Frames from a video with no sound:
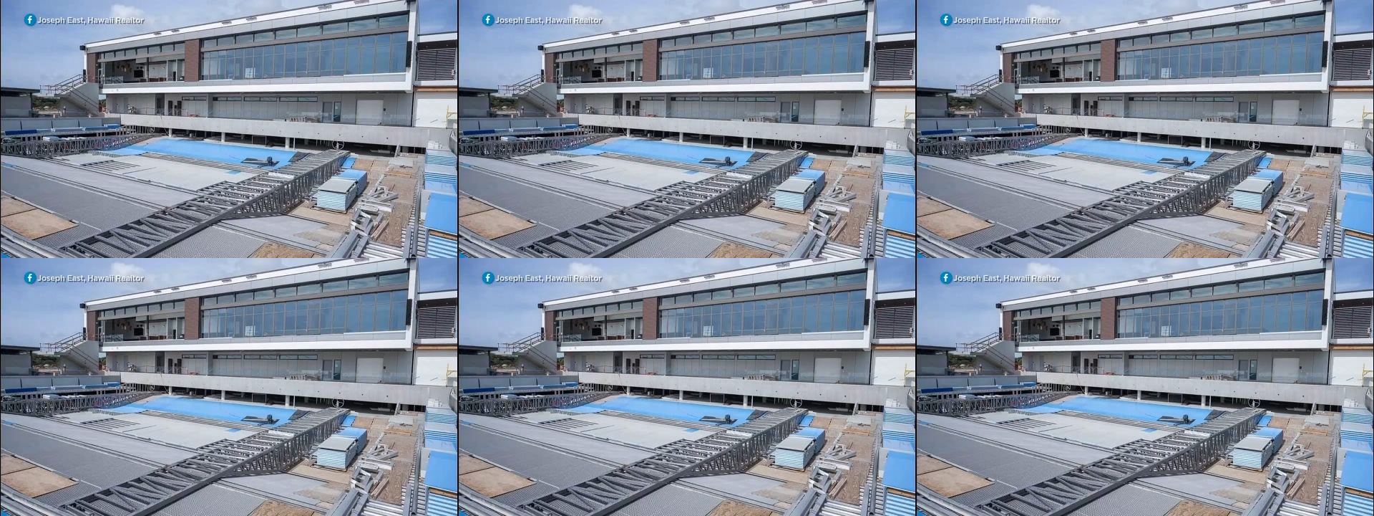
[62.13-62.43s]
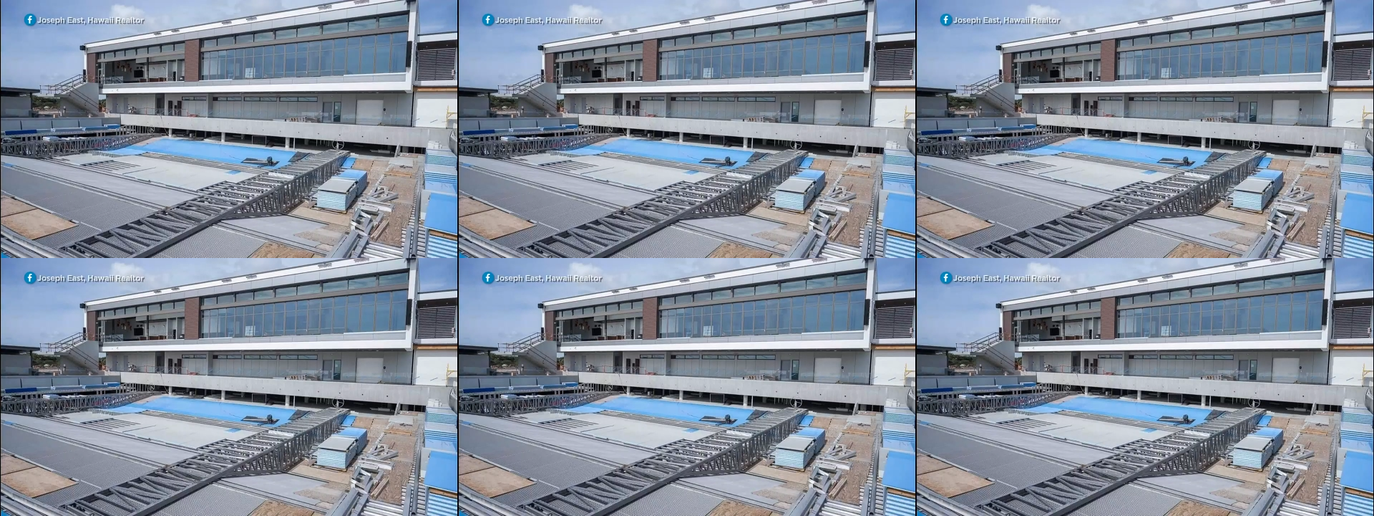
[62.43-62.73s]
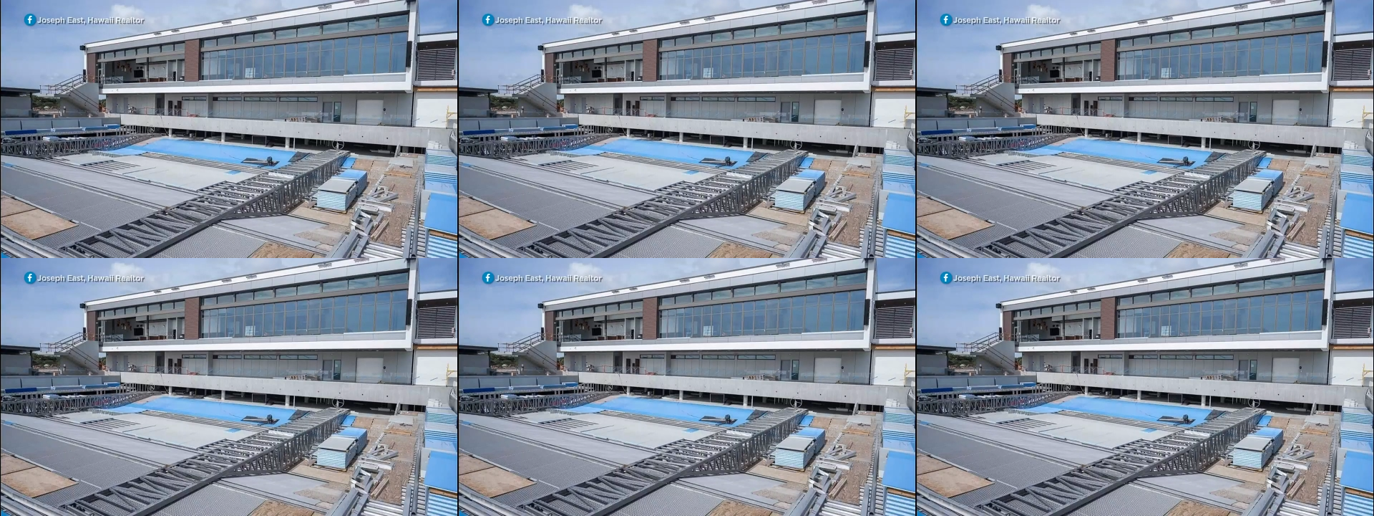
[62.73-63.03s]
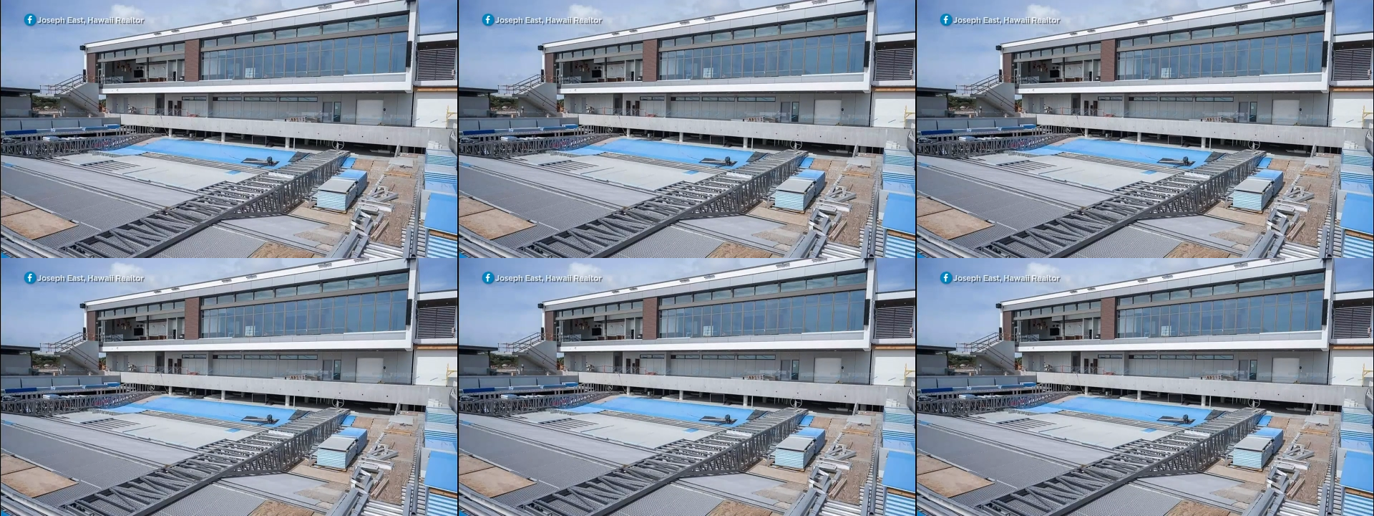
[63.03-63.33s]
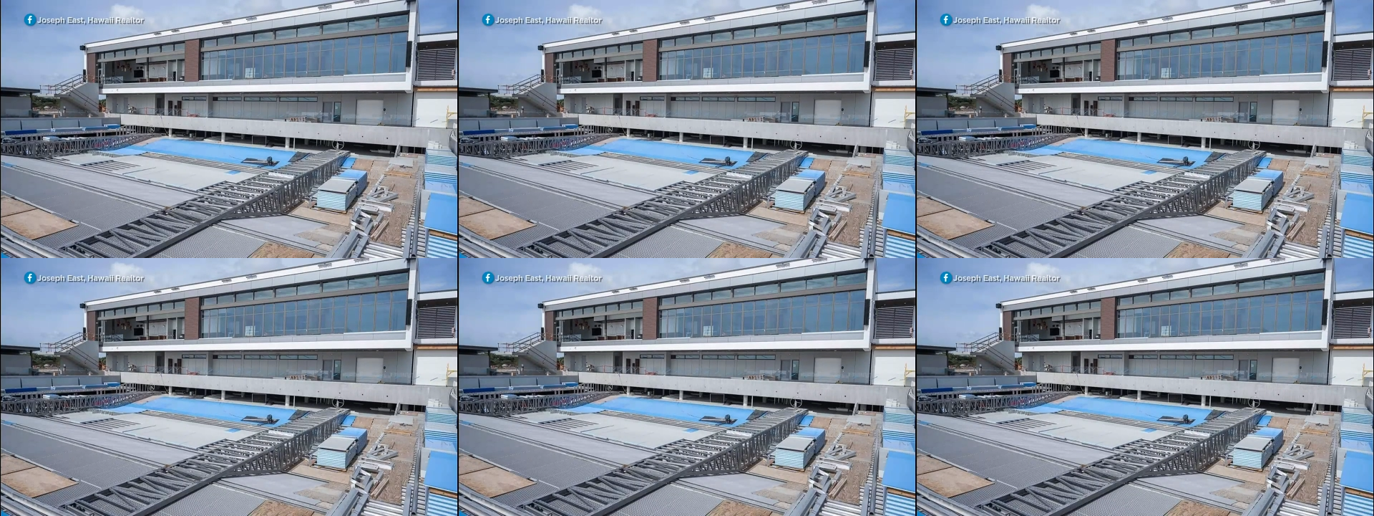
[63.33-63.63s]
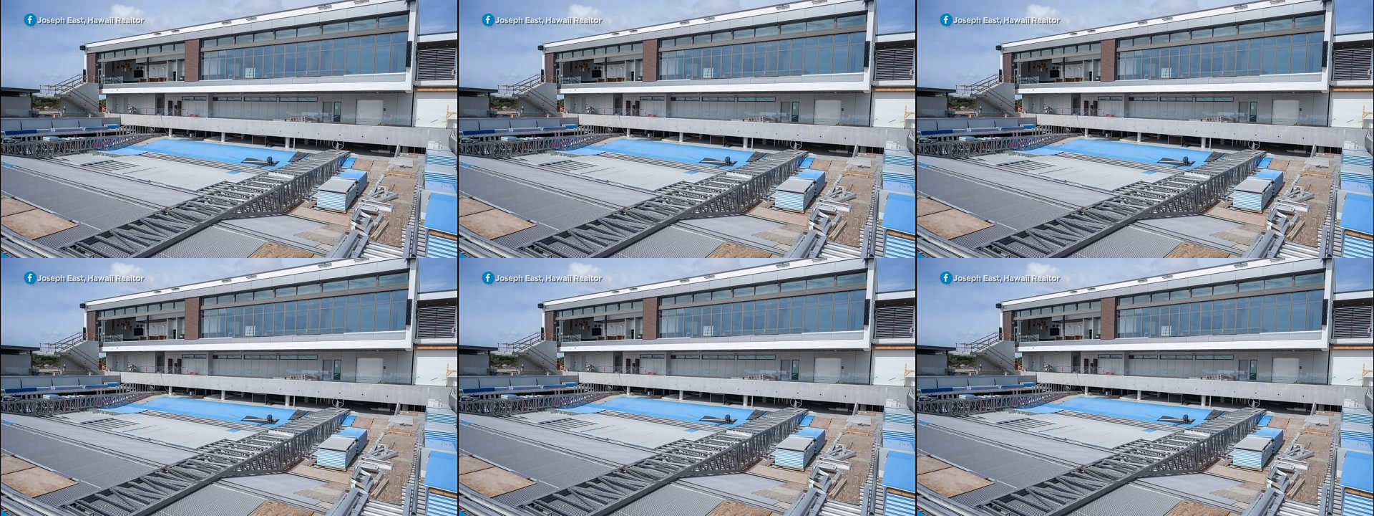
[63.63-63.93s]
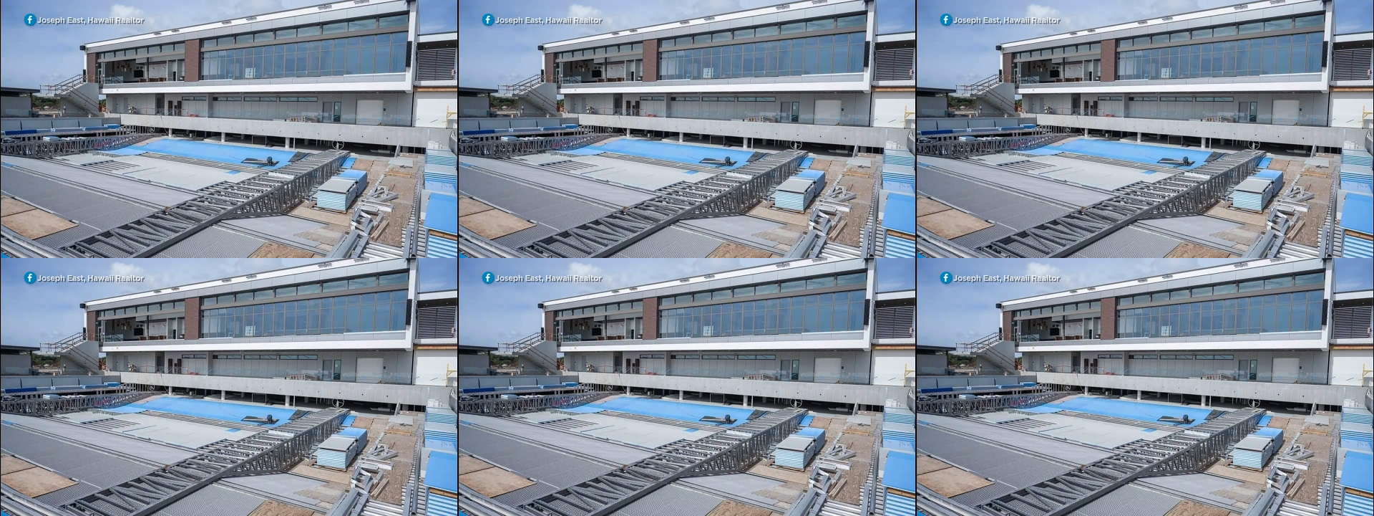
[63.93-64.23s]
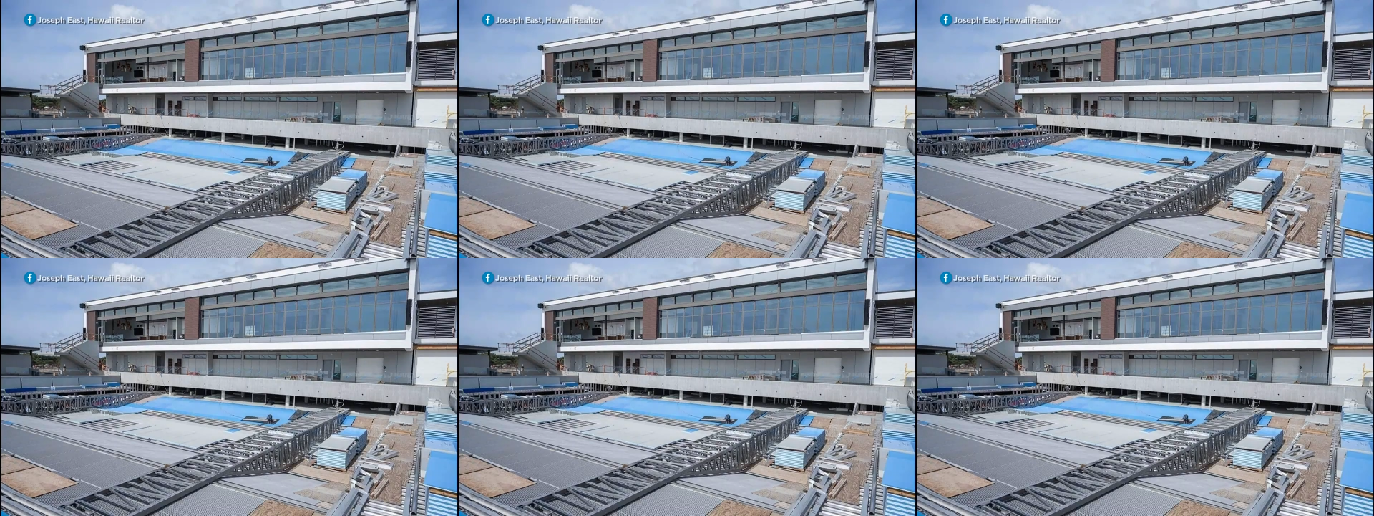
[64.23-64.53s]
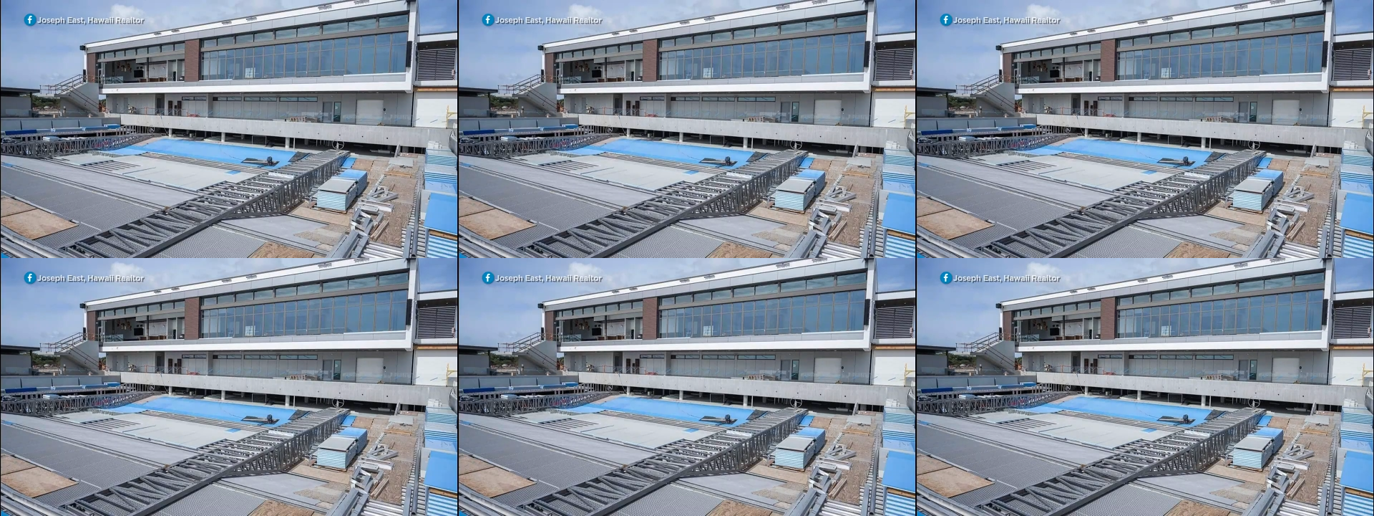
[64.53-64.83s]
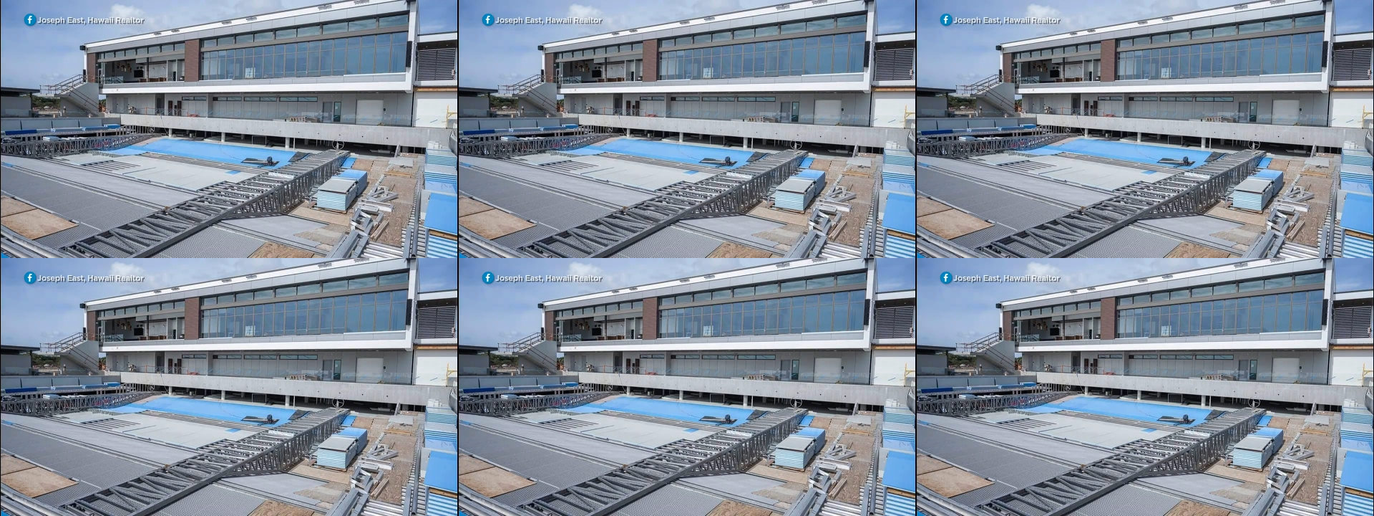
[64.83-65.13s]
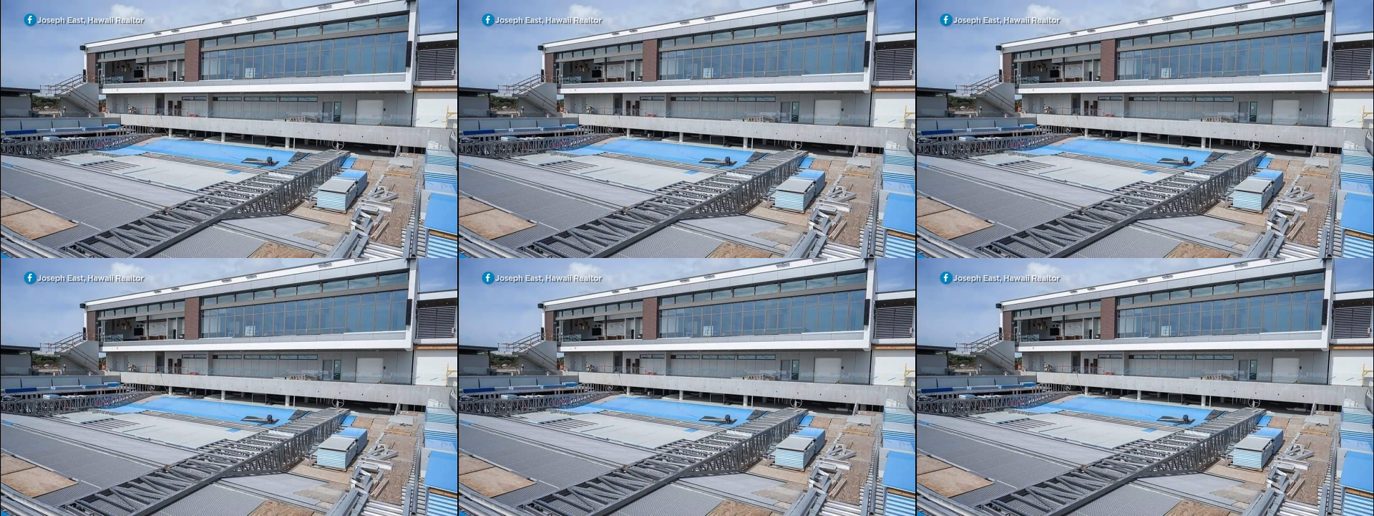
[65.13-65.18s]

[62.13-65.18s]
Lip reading: Nobody's mouth can be seen.